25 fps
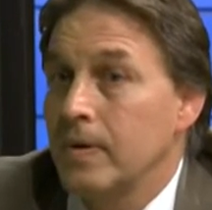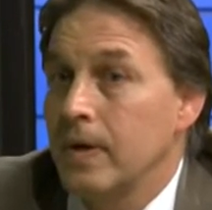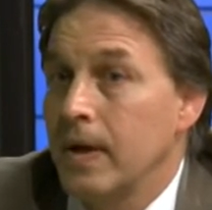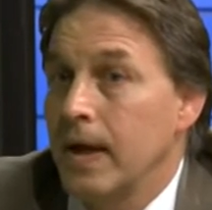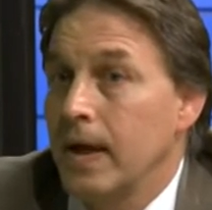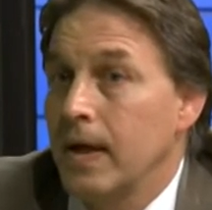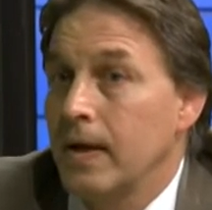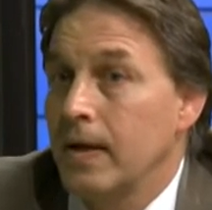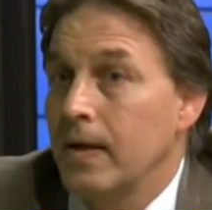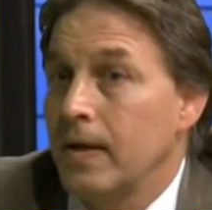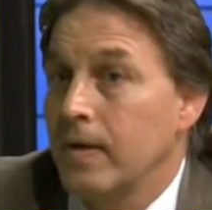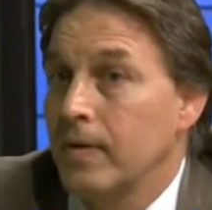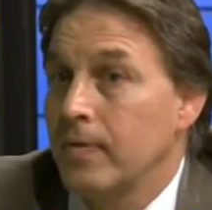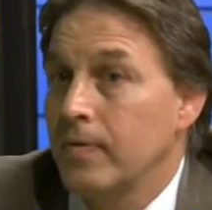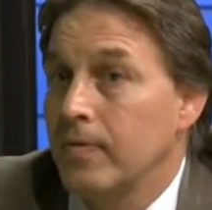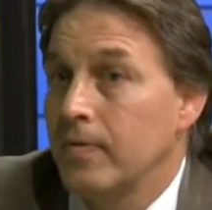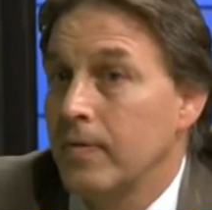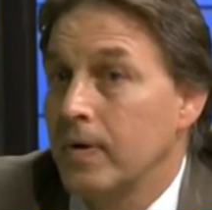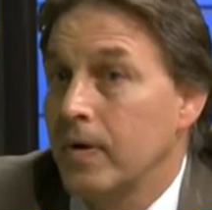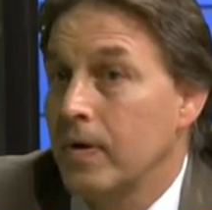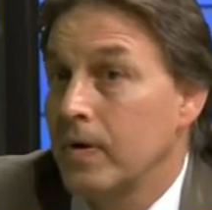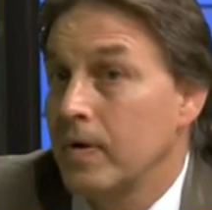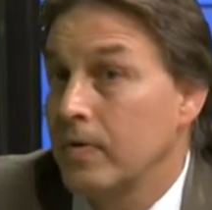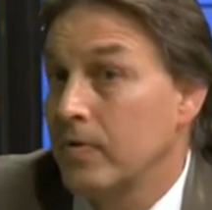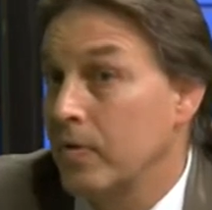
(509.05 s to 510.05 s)
And then as
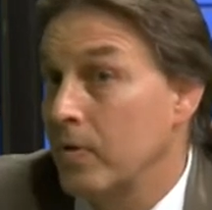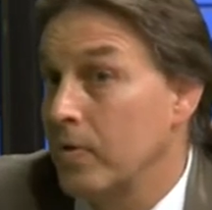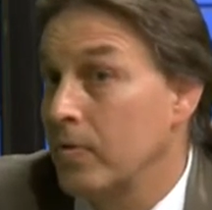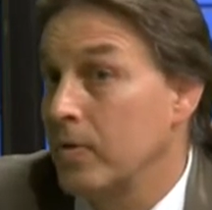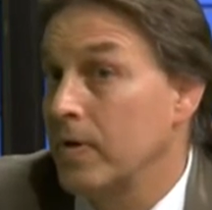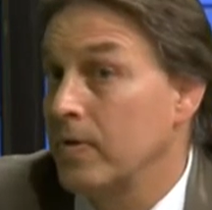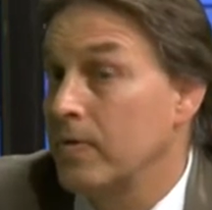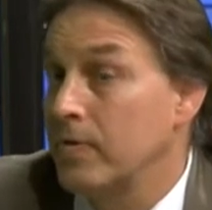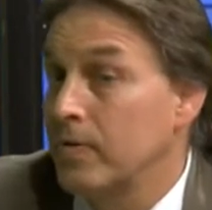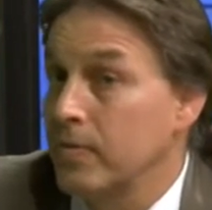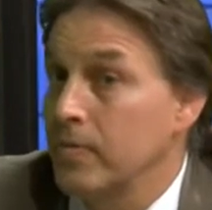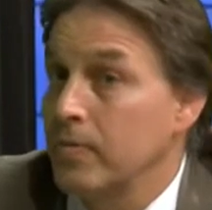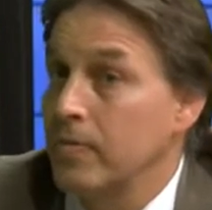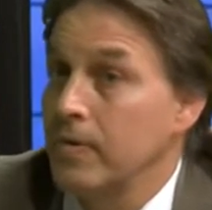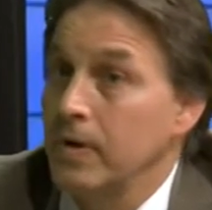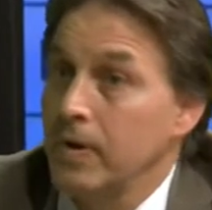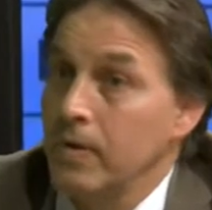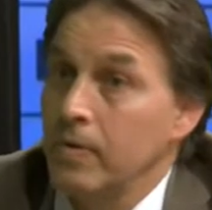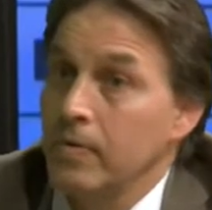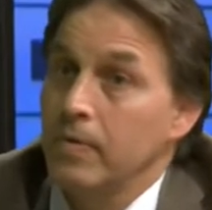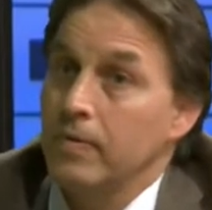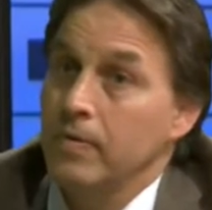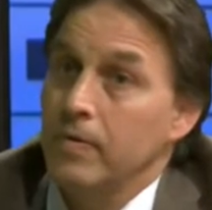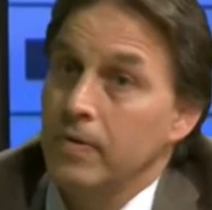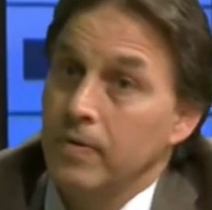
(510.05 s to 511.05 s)
far as going to the
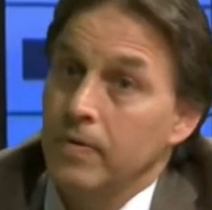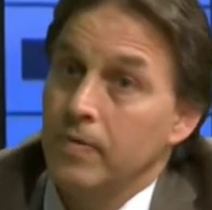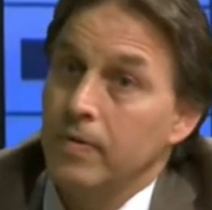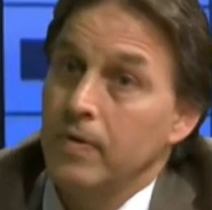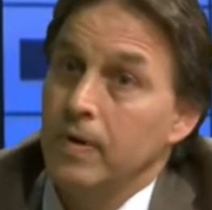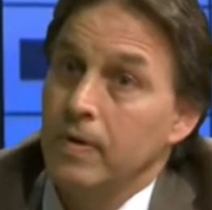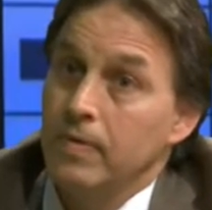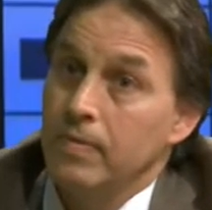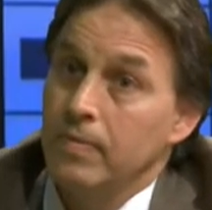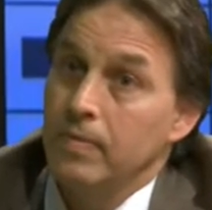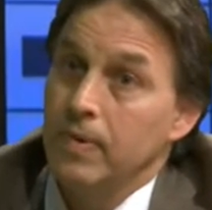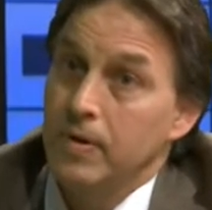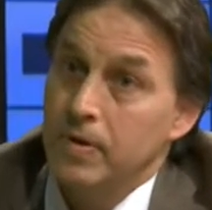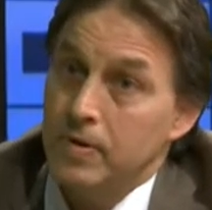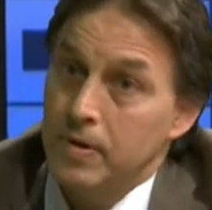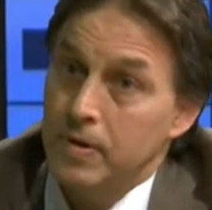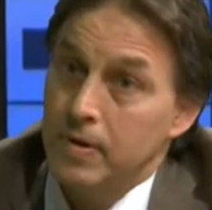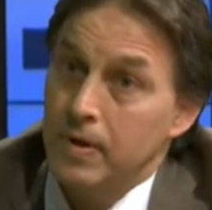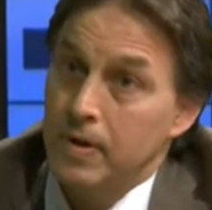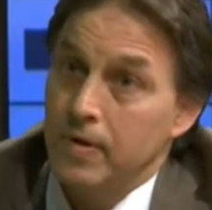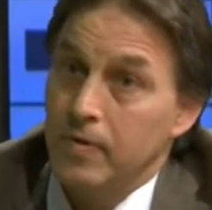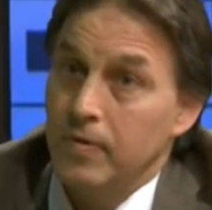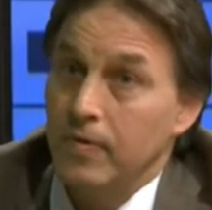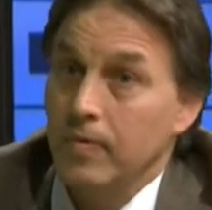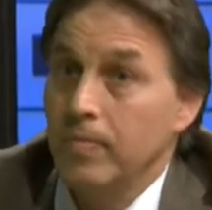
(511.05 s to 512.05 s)
University of
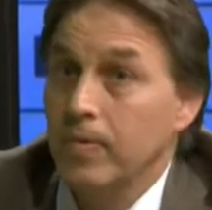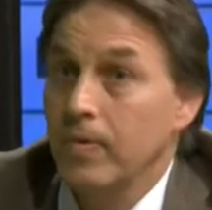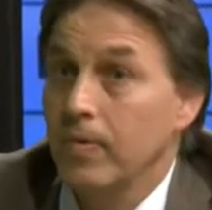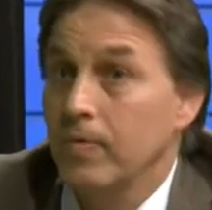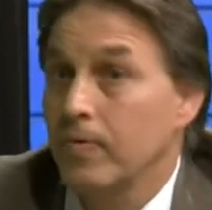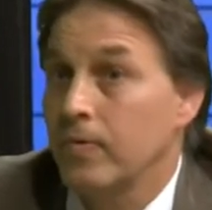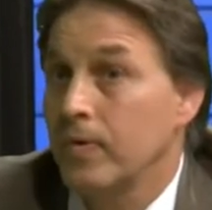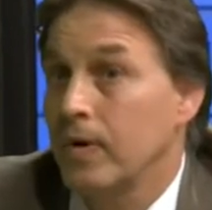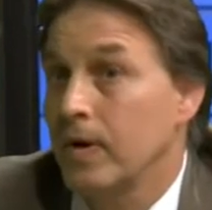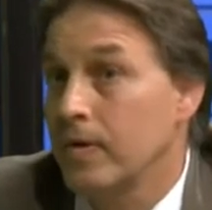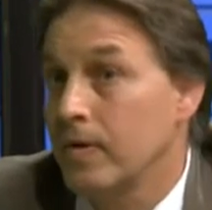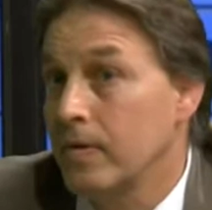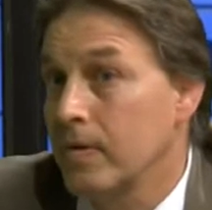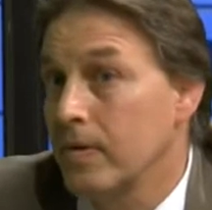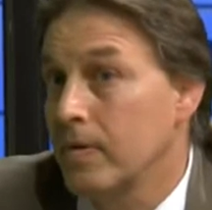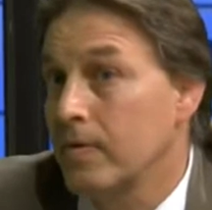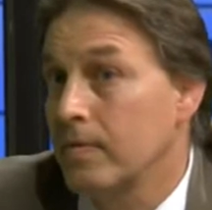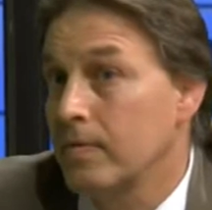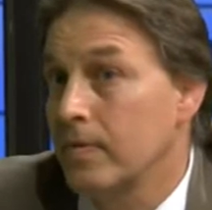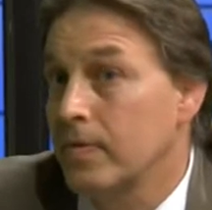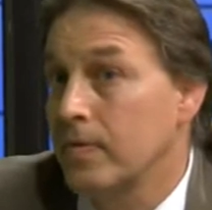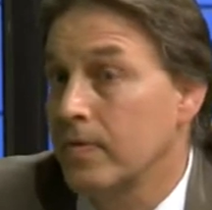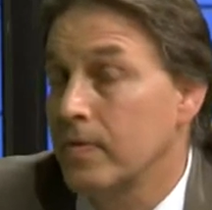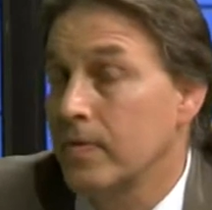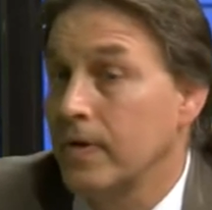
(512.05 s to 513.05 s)
Michigan as opposed to other
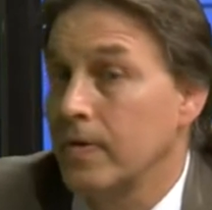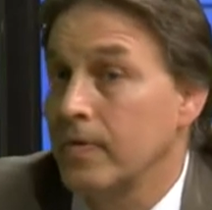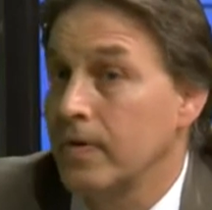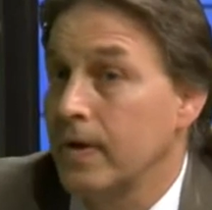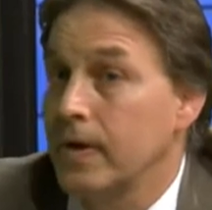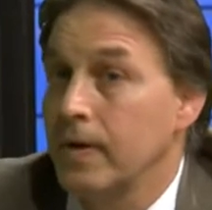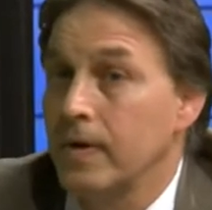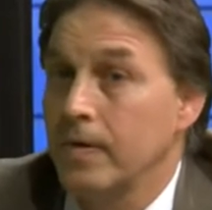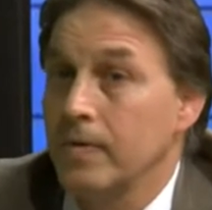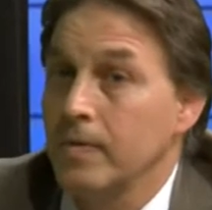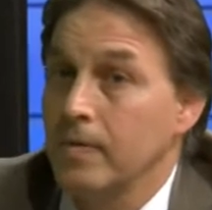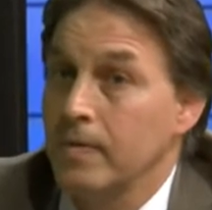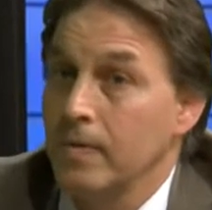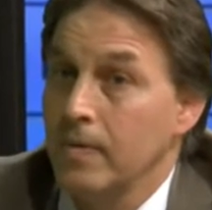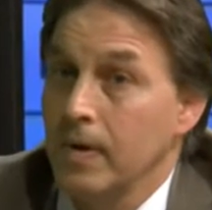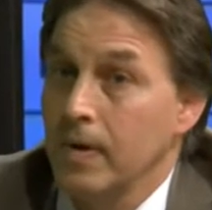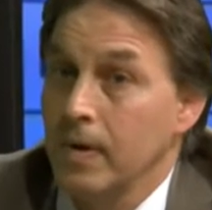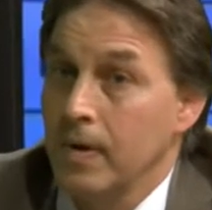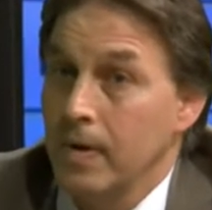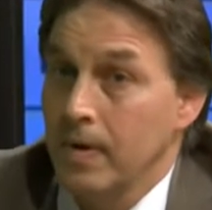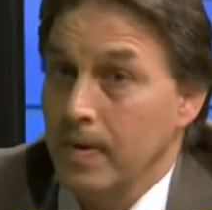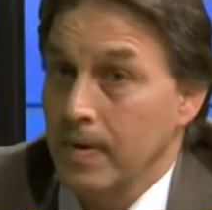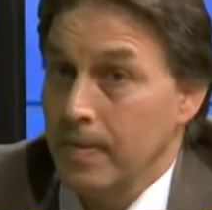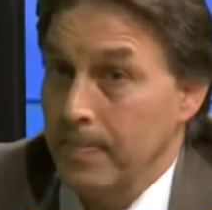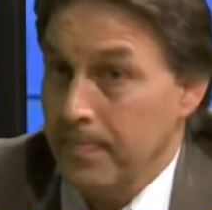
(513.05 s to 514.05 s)
universities,
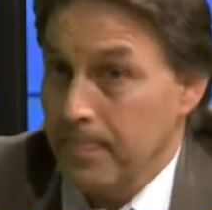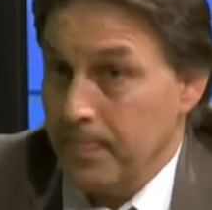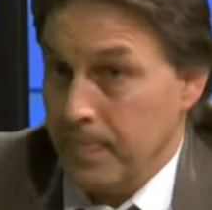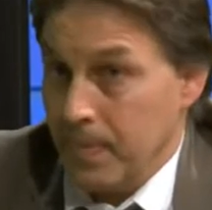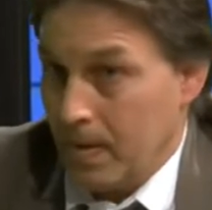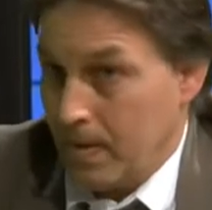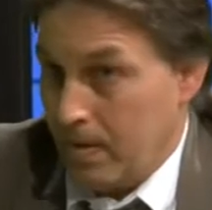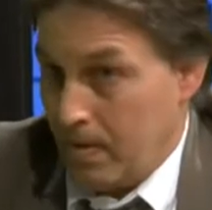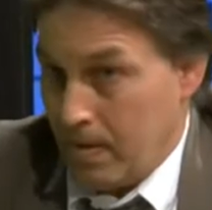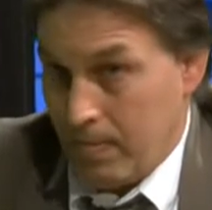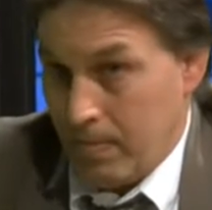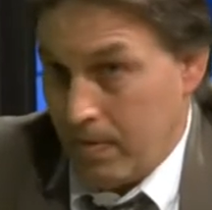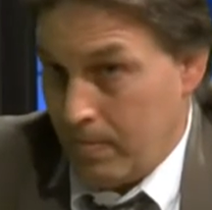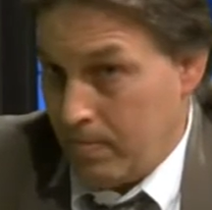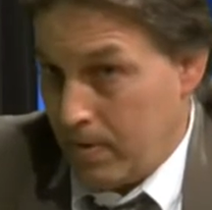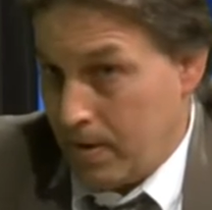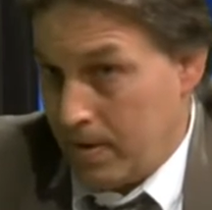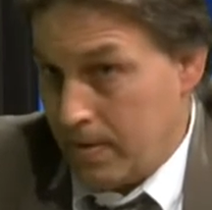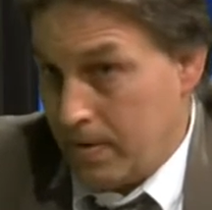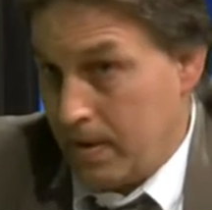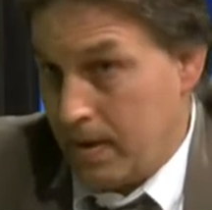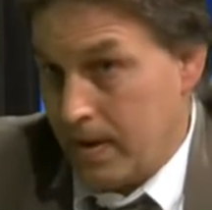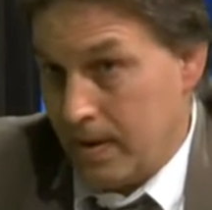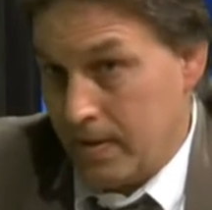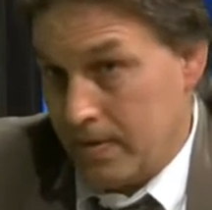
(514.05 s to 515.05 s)
Ben
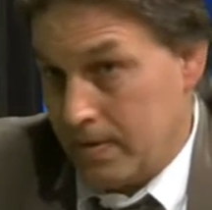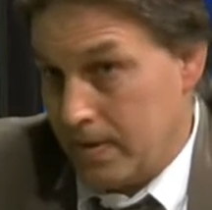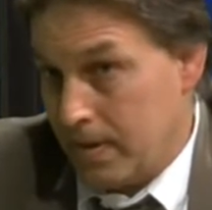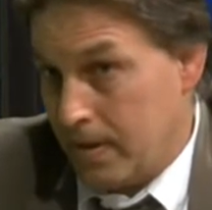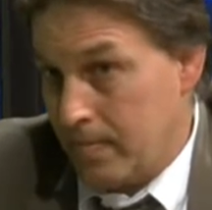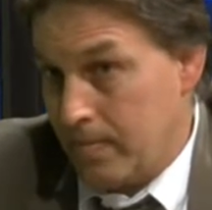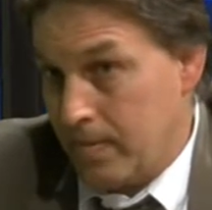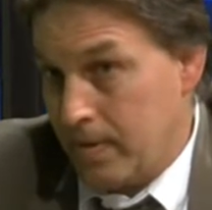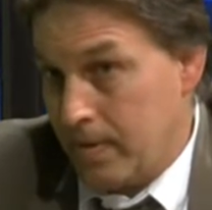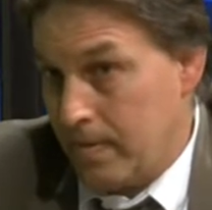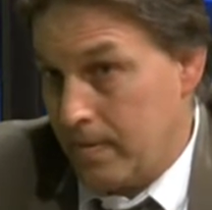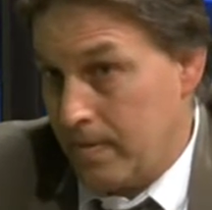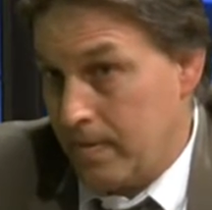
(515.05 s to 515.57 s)
could answer that, but